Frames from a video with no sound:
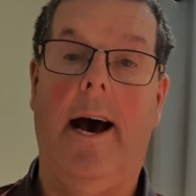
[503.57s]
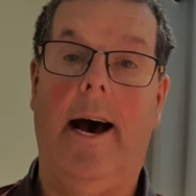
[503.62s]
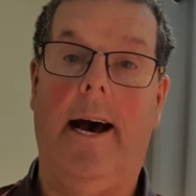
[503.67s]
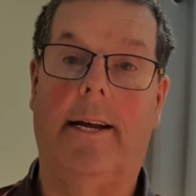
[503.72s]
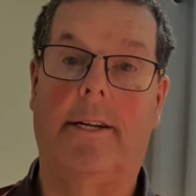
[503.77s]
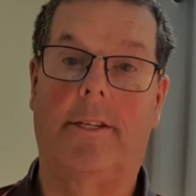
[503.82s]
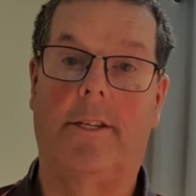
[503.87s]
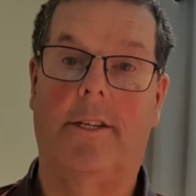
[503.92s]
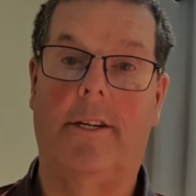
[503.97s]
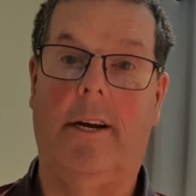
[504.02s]

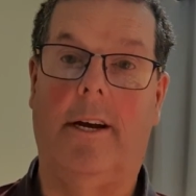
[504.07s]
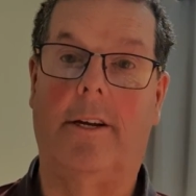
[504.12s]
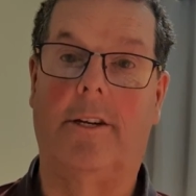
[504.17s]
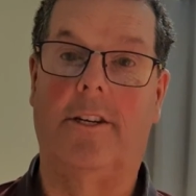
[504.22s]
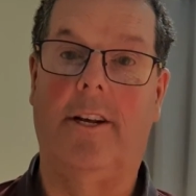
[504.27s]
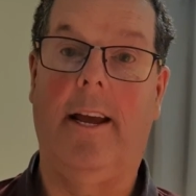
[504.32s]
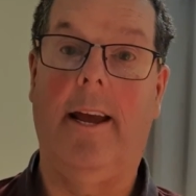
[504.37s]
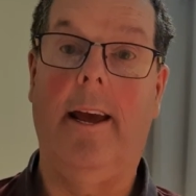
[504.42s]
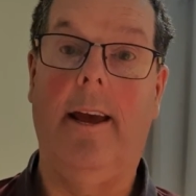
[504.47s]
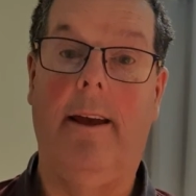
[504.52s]
as
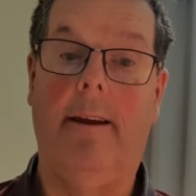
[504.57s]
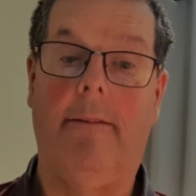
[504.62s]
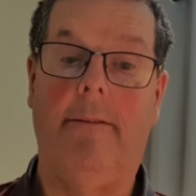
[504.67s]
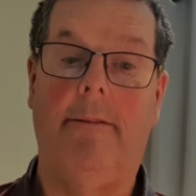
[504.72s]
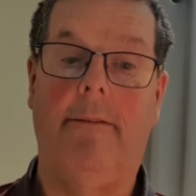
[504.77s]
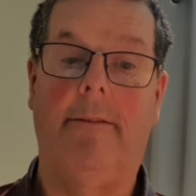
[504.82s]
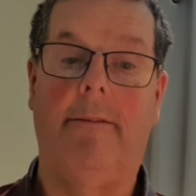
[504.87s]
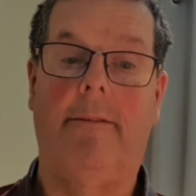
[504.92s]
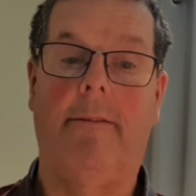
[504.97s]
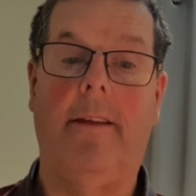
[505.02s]
such
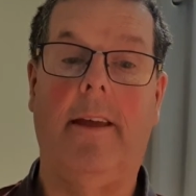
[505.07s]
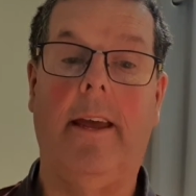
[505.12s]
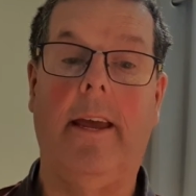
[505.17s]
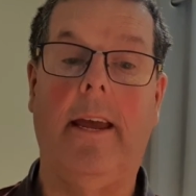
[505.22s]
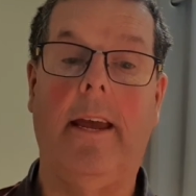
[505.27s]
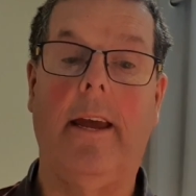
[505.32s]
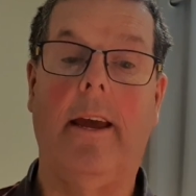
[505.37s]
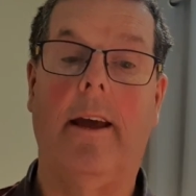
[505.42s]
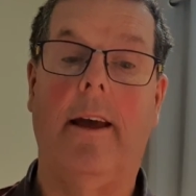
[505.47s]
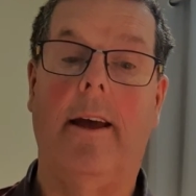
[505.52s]
if
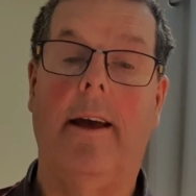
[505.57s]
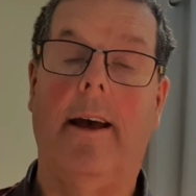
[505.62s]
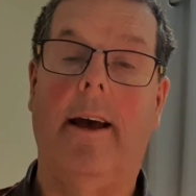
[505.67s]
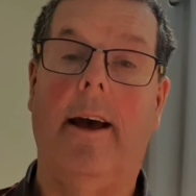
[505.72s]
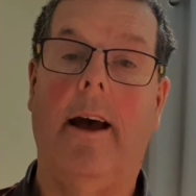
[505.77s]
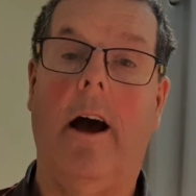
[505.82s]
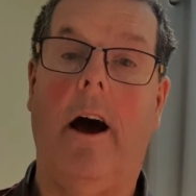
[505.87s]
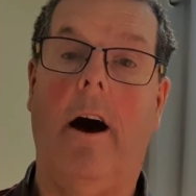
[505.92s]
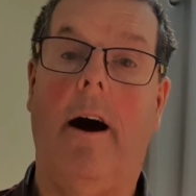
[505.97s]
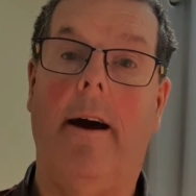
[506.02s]
the
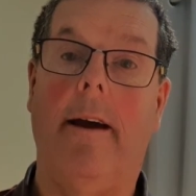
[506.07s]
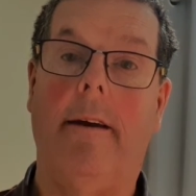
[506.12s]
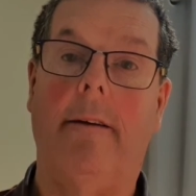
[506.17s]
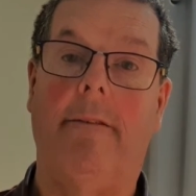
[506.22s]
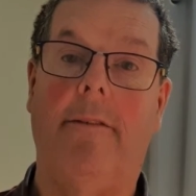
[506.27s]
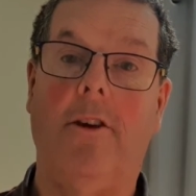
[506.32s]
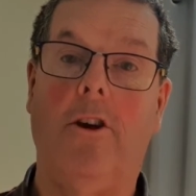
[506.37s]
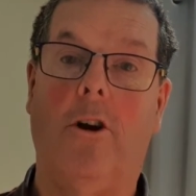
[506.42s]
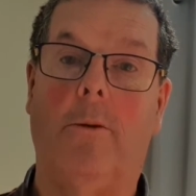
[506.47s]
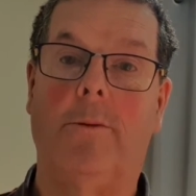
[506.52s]
eye
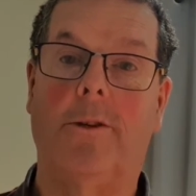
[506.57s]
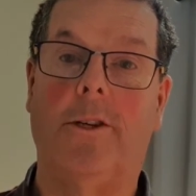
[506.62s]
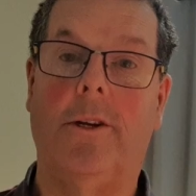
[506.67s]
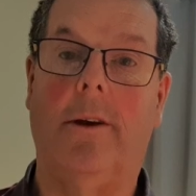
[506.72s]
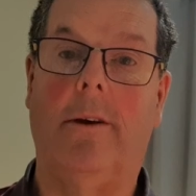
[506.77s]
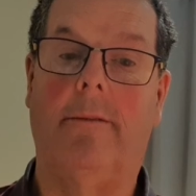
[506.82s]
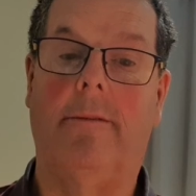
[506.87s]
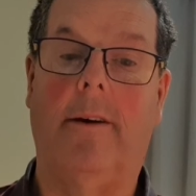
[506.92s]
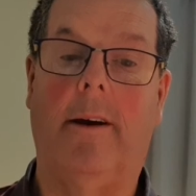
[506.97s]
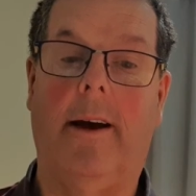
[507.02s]
of the
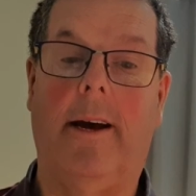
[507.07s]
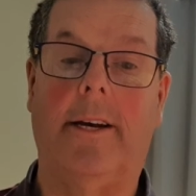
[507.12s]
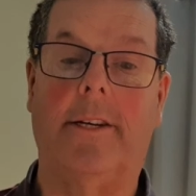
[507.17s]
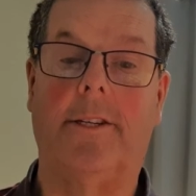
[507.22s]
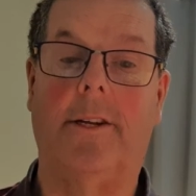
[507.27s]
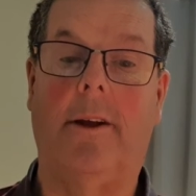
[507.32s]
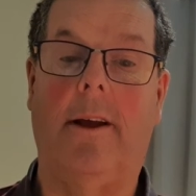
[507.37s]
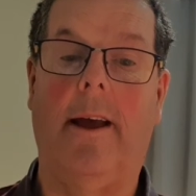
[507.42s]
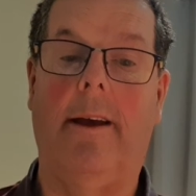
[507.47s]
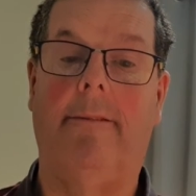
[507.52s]
observer,
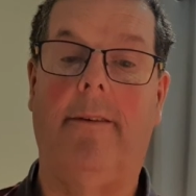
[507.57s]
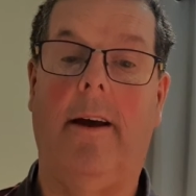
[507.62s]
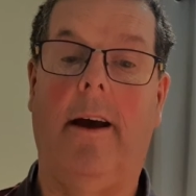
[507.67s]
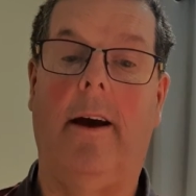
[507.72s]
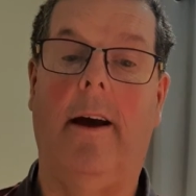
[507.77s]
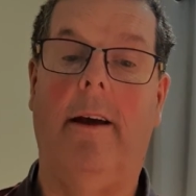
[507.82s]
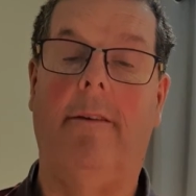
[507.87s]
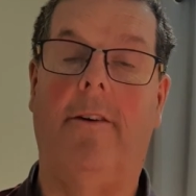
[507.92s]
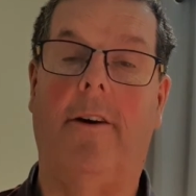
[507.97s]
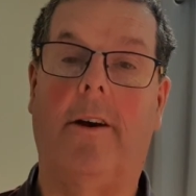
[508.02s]

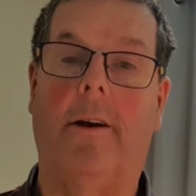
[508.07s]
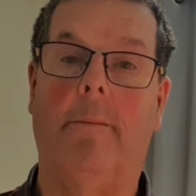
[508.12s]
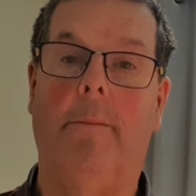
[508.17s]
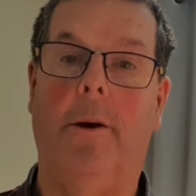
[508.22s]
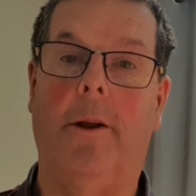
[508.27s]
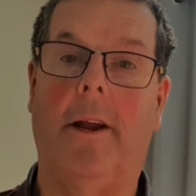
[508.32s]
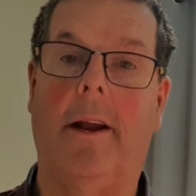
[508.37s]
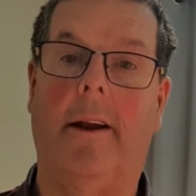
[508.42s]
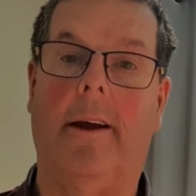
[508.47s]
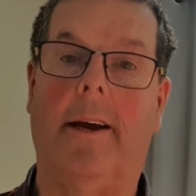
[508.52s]
if I could
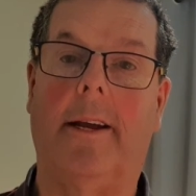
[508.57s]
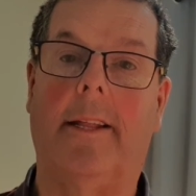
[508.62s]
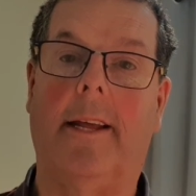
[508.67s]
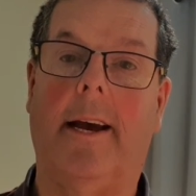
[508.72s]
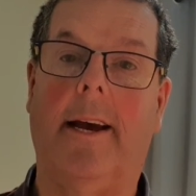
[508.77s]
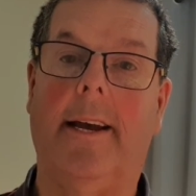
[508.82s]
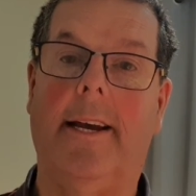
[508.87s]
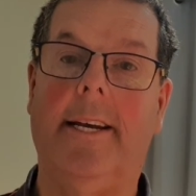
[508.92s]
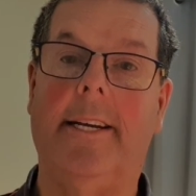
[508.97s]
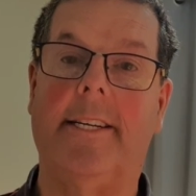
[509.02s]
put it like
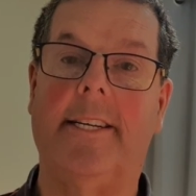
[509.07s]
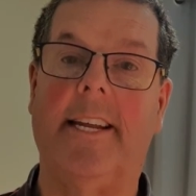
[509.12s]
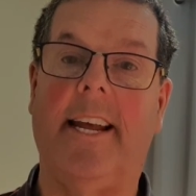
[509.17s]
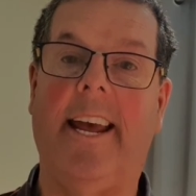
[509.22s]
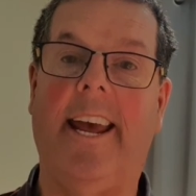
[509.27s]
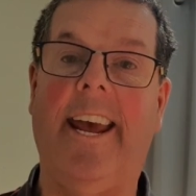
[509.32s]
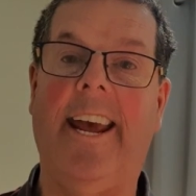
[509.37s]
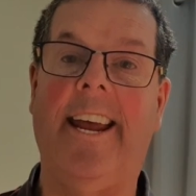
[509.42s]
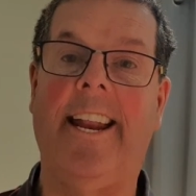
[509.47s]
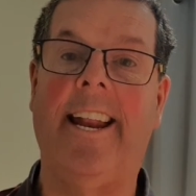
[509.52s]
that, is
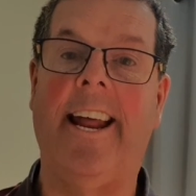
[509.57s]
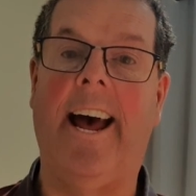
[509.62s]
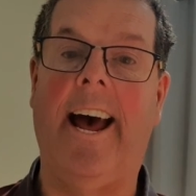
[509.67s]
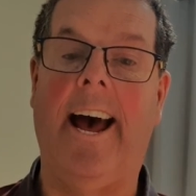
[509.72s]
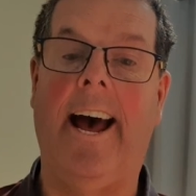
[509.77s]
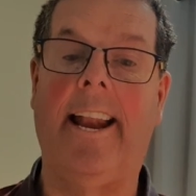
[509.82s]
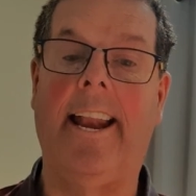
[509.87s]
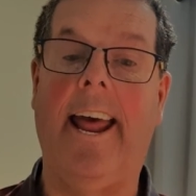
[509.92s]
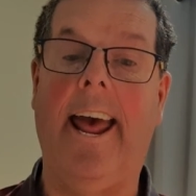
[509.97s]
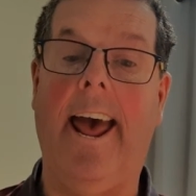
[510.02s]
in
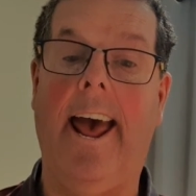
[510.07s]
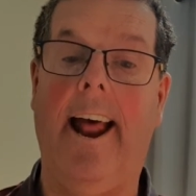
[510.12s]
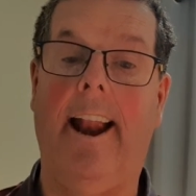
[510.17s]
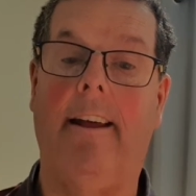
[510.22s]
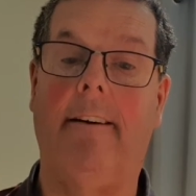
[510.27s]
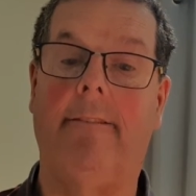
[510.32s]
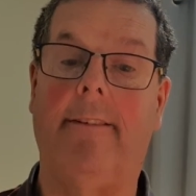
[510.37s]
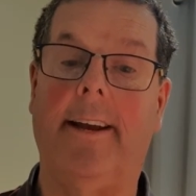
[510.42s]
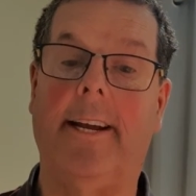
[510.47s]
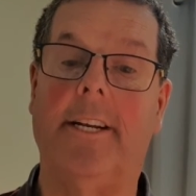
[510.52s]
an
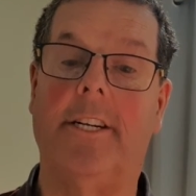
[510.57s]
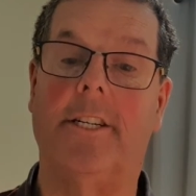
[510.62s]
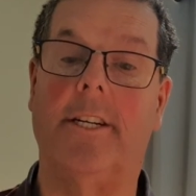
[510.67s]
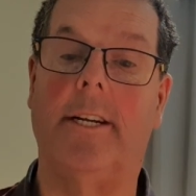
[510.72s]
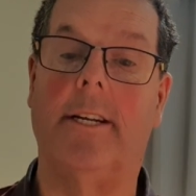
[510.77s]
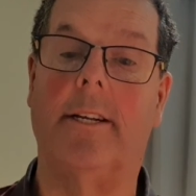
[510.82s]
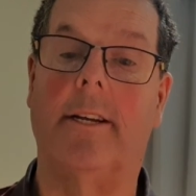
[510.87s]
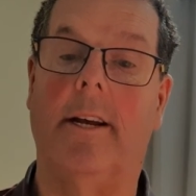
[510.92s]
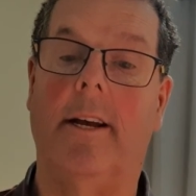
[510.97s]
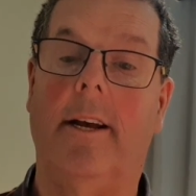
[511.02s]

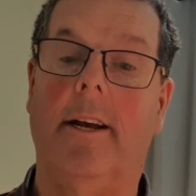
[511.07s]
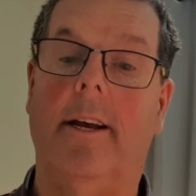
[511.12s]
elevated